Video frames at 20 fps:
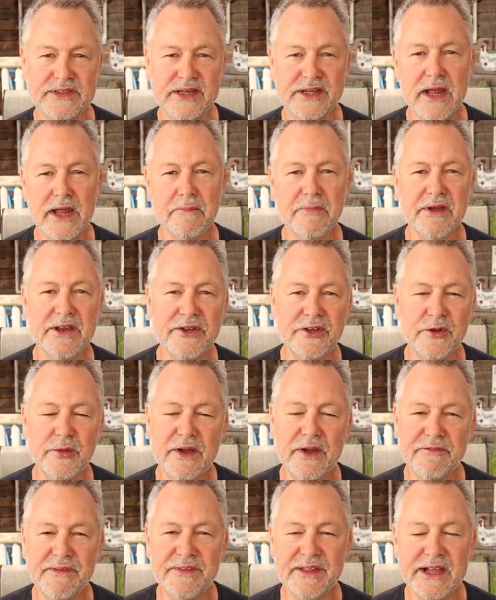And I'm going to do
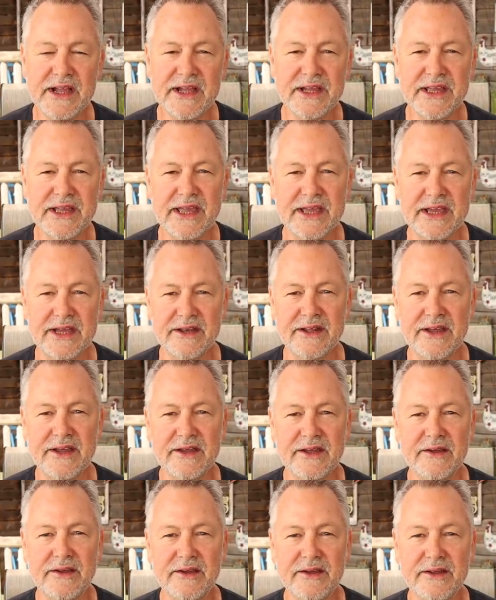everything I can
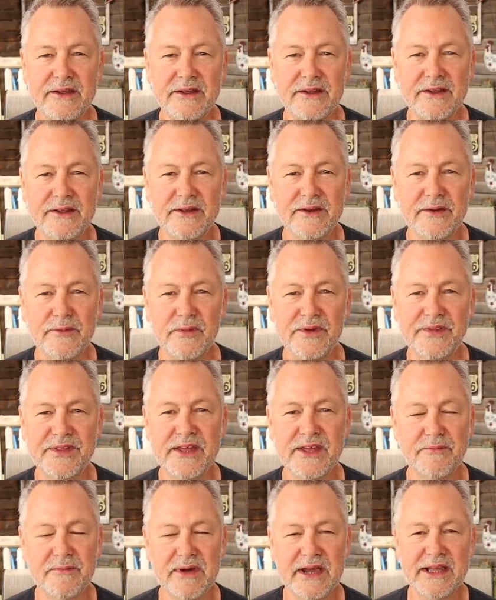
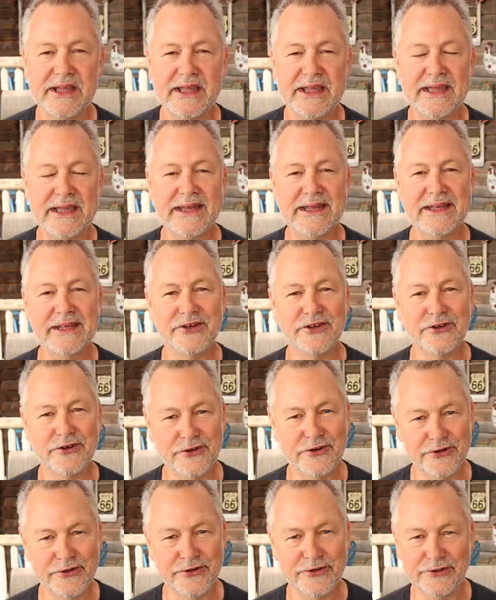within my
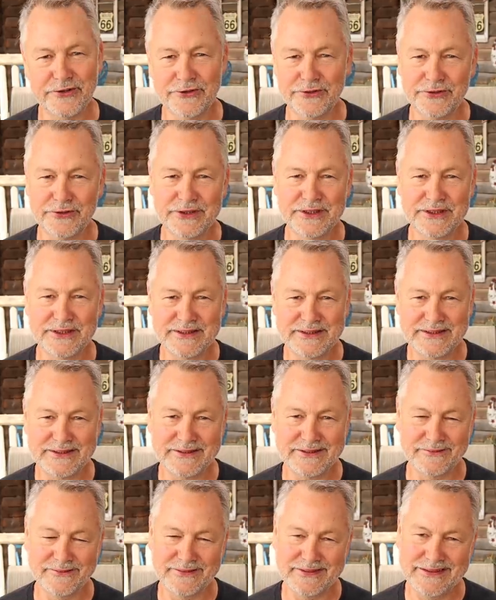internal,
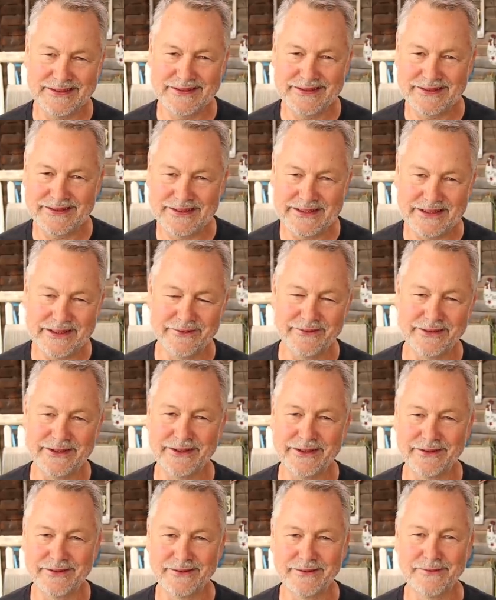
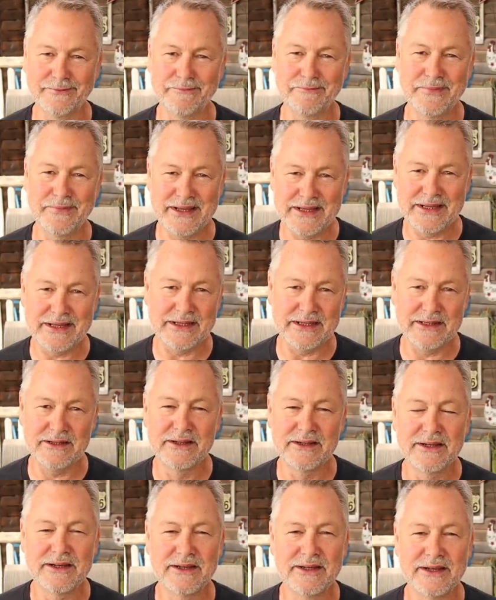interior me,
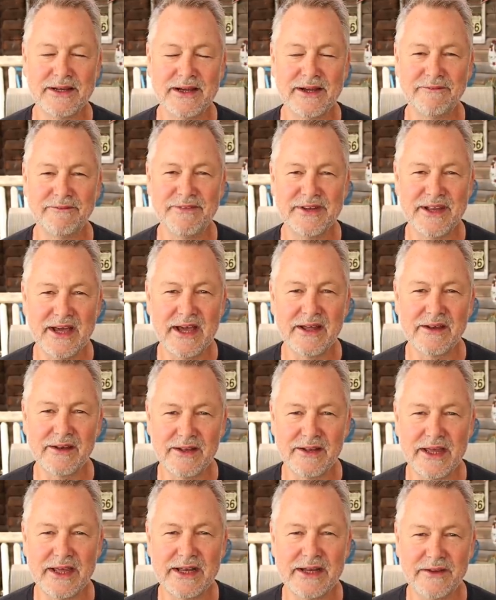of not
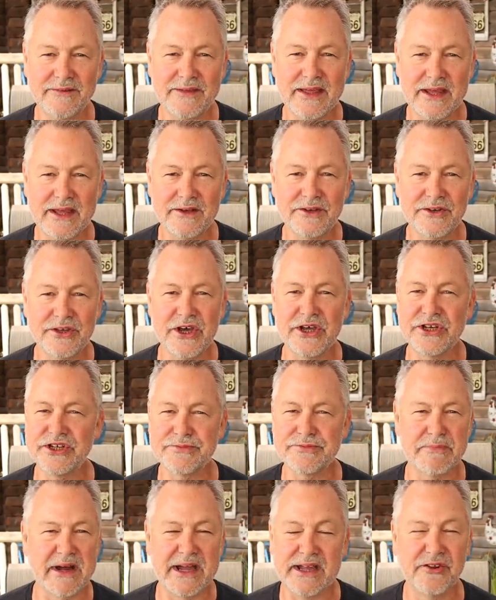letting that
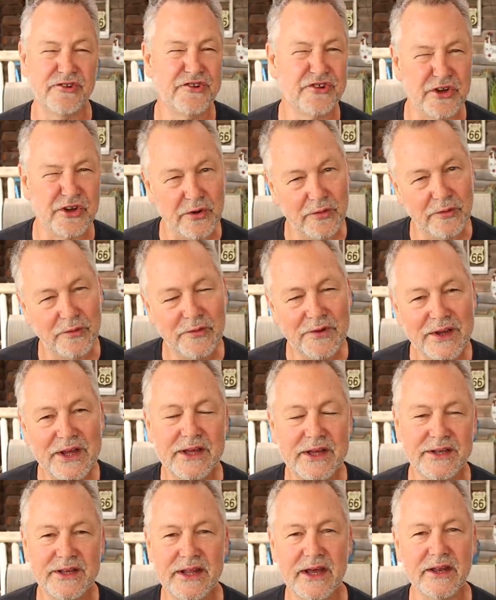touch my soul,
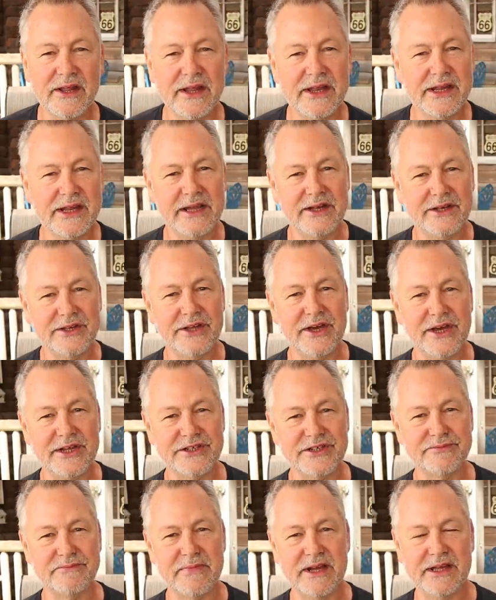not letting it
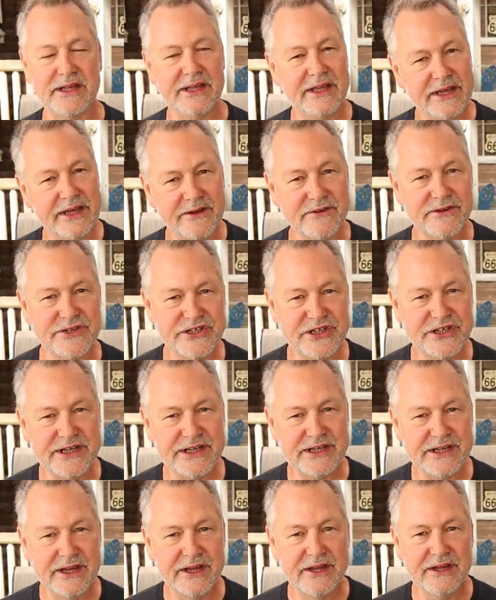touch my
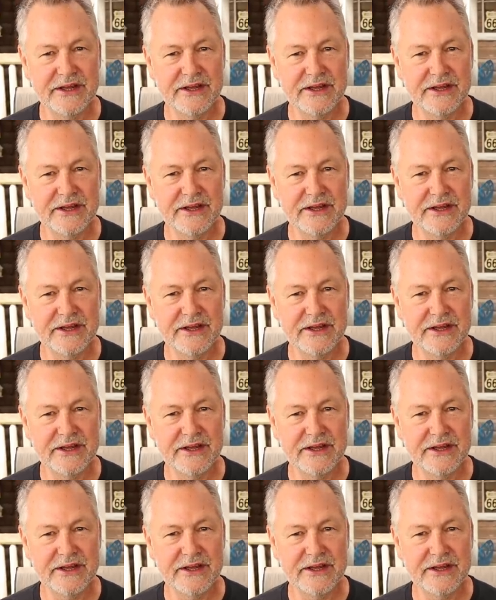energy.